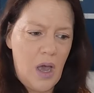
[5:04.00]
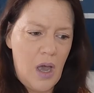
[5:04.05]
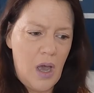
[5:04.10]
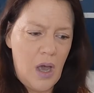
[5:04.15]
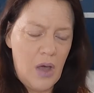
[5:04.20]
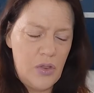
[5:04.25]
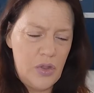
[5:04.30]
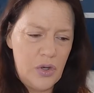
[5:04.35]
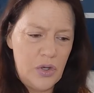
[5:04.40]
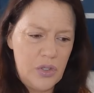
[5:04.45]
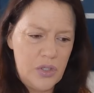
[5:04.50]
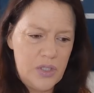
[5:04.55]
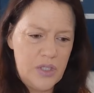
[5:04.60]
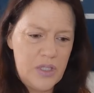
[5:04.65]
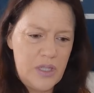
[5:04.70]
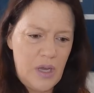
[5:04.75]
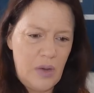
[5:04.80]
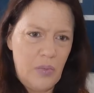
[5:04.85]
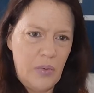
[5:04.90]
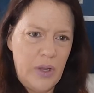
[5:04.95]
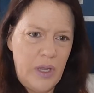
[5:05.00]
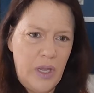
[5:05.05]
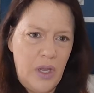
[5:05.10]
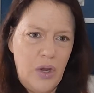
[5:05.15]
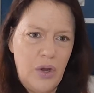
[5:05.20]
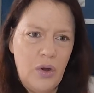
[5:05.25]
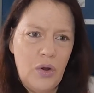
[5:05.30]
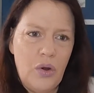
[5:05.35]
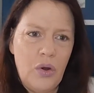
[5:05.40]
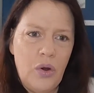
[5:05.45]
others that we
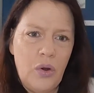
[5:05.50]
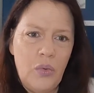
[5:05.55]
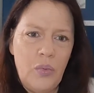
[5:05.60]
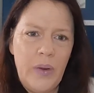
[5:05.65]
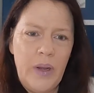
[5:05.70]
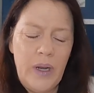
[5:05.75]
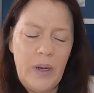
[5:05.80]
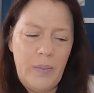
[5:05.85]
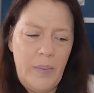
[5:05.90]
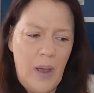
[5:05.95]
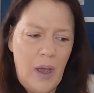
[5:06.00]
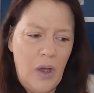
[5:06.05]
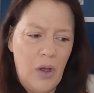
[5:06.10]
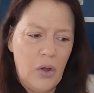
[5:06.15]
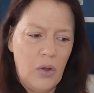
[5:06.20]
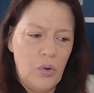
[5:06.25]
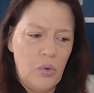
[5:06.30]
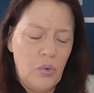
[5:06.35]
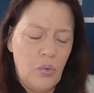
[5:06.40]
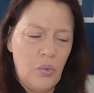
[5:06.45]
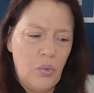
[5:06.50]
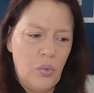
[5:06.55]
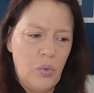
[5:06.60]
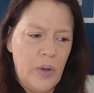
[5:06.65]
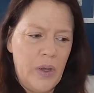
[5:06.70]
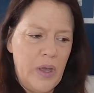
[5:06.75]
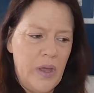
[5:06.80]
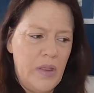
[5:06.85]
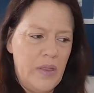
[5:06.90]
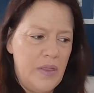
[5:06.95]
hear or read about
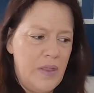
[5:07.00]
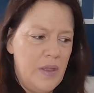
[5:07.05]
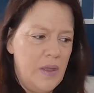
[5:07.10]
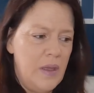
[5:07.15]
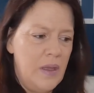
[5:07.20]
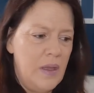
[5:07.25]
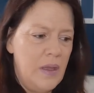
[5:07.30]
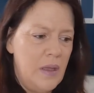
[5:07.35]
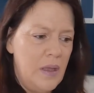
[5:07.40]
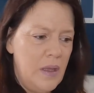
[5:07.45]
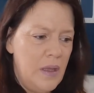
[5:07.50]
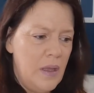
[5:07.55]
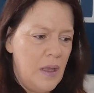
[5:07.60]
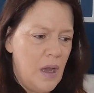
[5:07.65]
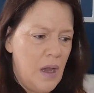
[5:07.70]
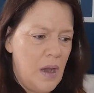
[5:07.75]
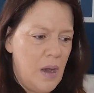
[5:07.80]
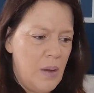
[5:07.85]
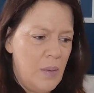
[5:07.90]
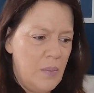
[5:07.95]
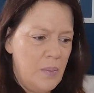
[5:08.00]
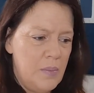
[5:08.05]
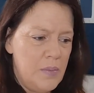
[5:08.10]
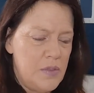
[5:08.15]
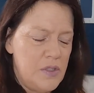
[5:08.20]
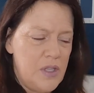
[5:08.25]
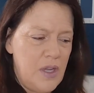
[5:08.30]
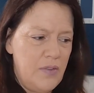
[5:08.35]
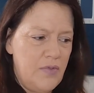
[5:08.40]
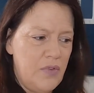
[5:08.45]
with, um,
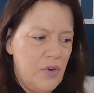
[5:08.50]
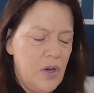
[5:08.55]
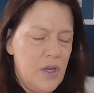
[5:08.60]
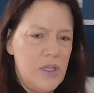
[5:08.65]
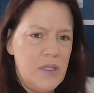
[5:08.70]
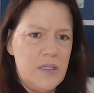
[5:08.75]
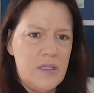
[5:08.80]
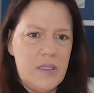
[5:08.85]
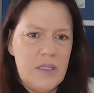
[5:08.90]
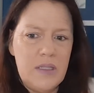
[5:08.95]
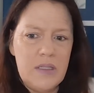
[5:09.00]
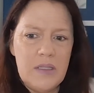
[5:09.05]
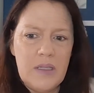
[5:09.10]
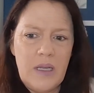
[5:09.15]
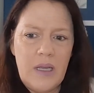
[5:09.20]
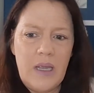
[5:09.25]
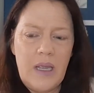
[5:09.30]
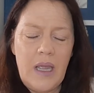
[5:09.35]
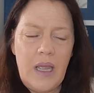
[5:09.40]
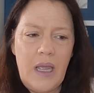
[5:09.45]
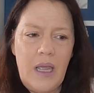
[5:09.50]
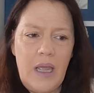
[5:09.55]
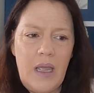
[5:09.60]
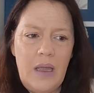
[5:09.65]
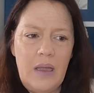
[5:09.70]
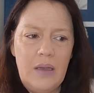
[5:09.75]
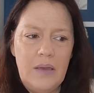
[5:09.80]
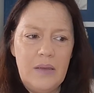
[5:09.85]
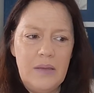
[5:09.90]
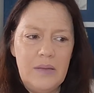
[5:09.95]
say for instance, like
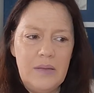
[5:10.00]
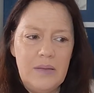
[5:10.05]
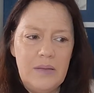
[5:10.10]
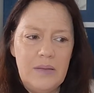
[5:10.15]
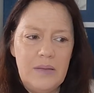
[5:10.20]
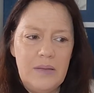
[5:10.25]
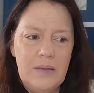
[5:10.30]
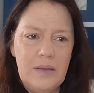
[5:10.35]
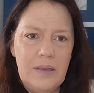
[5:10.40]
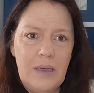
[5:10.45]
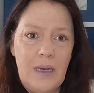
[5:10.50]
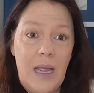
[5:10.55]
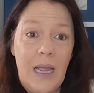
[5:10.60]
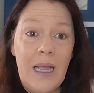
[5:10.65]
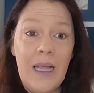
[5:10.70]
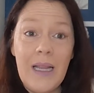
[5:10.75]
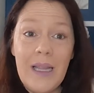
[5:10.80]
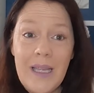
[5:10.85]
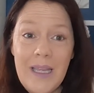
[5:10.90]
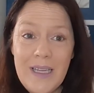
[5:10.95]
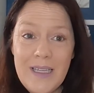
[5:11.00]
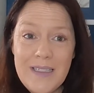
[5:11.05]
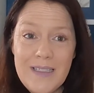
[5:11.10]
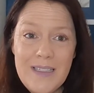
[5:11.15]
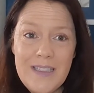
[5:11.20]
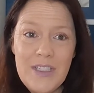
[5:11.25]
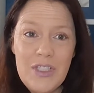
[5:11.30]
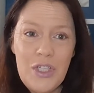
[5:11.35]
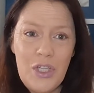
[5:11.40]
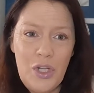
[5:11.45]

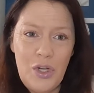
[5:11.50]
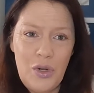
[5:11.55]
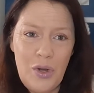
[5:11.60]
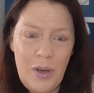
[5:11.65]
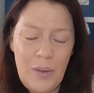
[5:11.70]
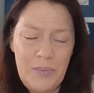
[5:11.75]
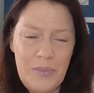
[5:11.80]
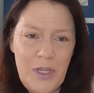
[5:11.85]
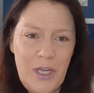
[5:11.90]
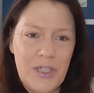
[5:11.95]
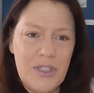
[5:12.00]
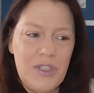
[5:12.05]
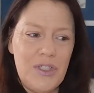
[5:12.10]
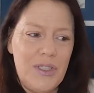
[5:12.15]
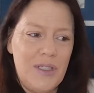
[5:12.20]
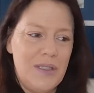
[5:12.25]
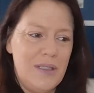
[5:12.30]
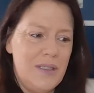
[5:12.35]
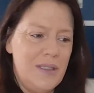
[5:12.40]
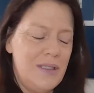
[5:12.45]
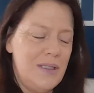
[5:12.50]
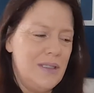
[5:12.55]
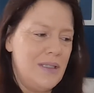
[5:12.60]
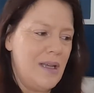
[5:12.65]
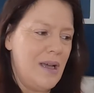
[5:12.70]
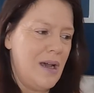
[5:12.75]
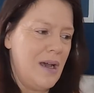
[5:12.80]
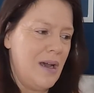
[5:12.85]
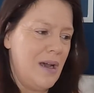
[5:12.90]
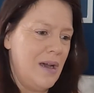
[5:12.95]
aliens, you know, abductions,
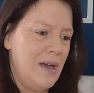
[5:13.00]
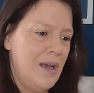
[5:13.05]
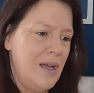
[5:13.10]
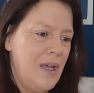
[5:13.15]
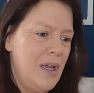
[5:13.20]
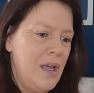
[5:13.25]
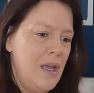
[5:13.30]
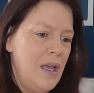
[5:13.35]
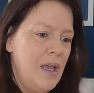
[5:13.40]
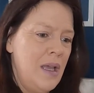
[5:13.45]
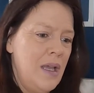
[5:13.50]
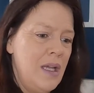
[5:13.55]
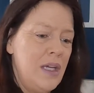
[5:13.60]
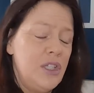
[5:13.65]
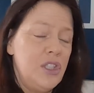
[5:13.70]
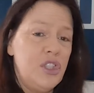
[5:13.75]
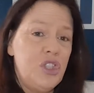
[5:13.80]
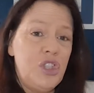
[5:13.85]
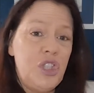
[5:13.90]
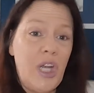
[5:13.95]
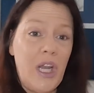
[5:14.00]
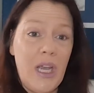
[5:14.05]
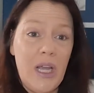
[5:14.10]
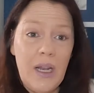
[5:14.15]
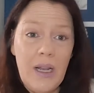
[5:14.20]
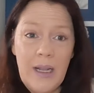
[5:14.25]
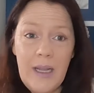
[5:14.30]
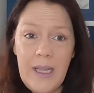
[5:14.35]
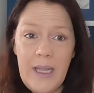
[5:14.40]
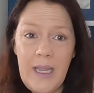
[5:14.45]
uh,
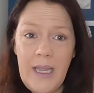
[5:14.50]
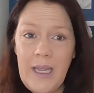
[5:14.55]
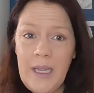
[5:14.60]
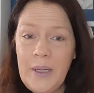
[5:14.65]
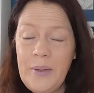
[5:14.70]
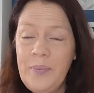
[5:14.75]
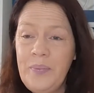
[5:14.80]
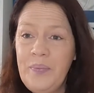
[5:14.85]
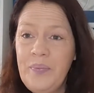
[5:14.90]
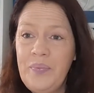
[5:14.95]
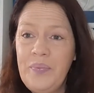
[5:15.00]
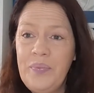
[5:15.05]
channeling,